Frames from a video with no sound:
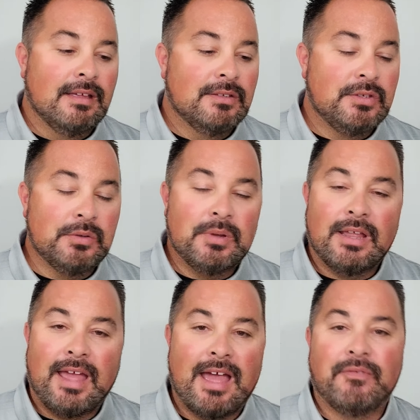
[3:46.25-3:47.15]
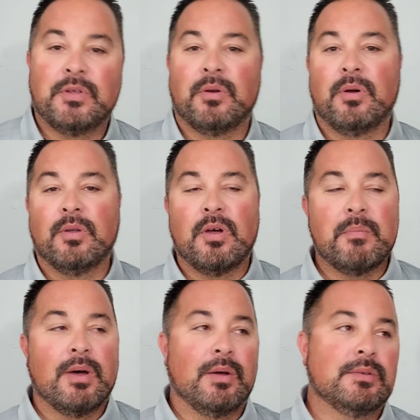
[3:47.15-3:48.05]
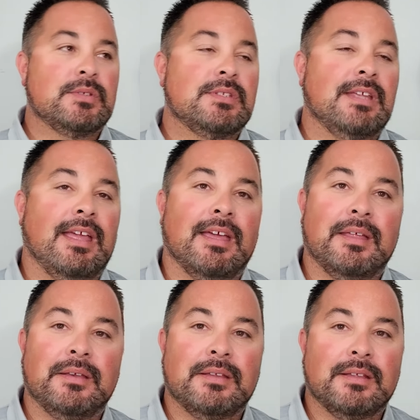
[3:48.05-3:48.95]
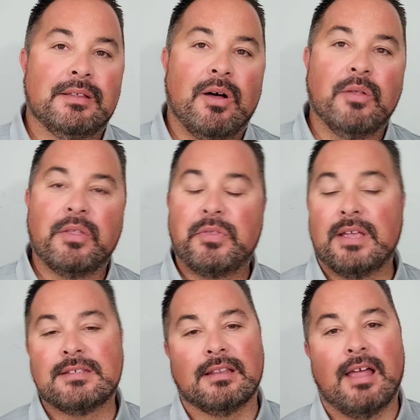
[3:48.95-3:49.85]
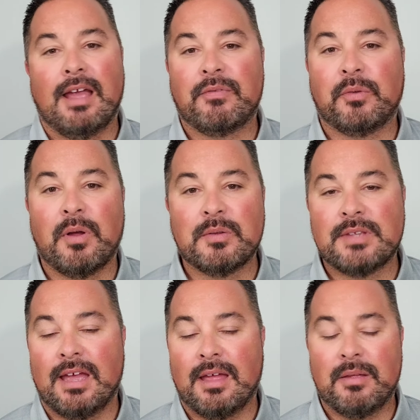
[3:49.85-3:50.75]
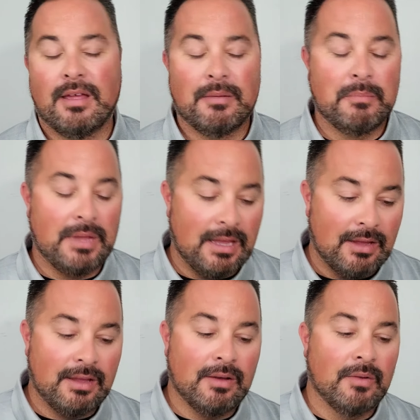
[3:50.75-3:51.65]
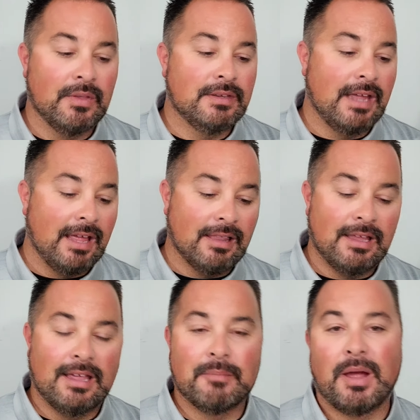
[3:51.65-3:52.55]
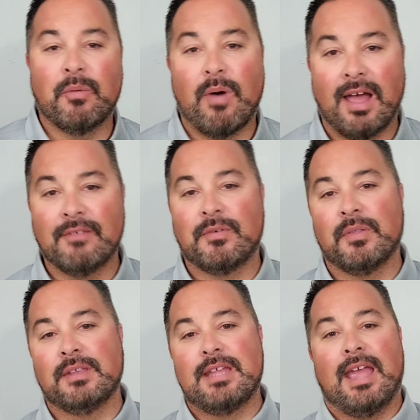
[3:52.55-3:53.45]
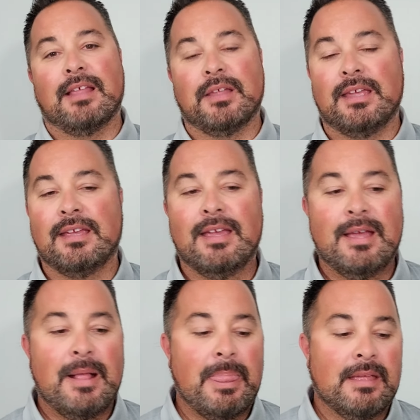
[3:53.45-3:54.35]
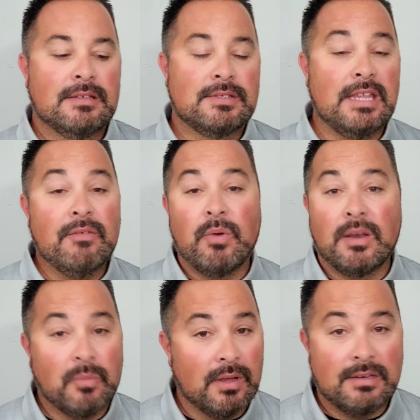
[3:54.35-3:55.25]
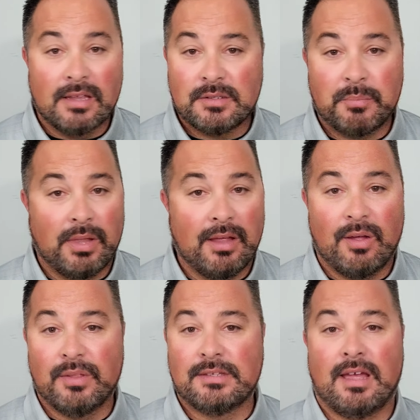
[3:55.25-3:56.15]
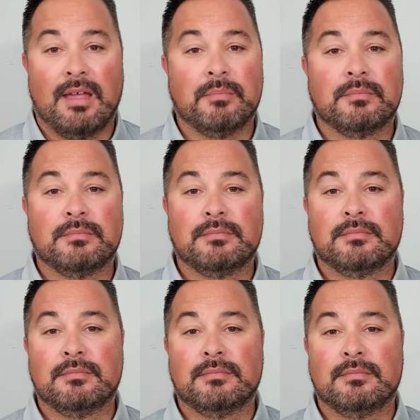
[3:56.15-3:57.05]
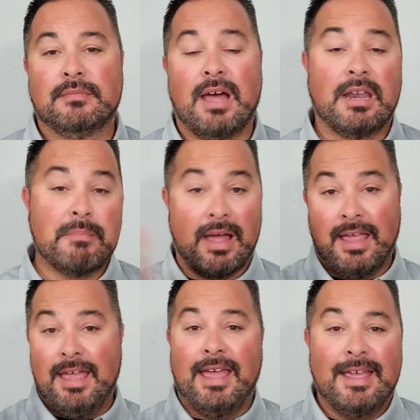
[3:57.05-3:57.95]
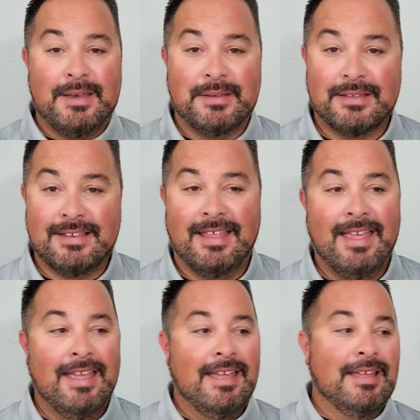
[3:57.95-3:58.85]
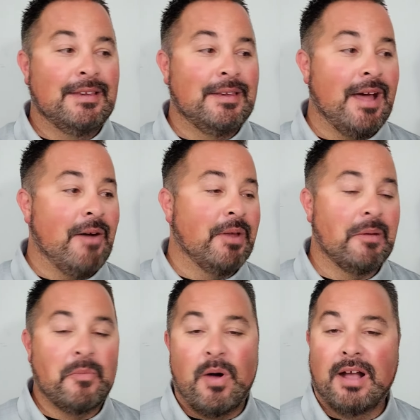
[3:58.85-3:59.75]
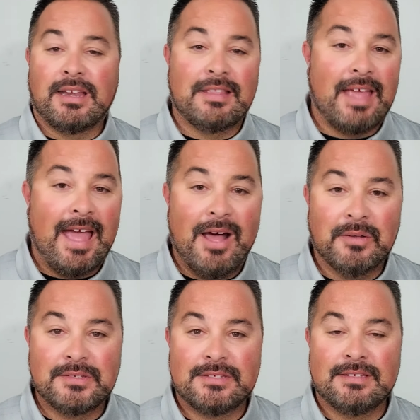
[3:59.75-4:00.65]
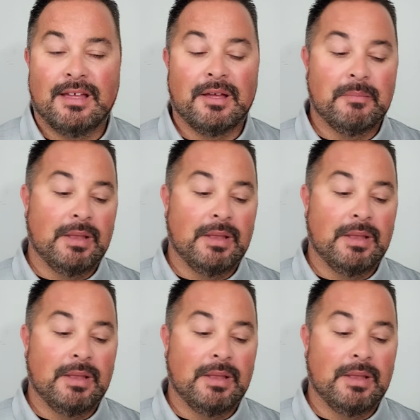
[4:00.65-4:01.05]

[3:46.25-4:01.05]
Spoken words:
2.5-year-old almost, and all the things that life throws at me on the daily and my wife on the daily, Steve Winwood doesn't play all the time. Not in my head, not when I'm walking in the house. A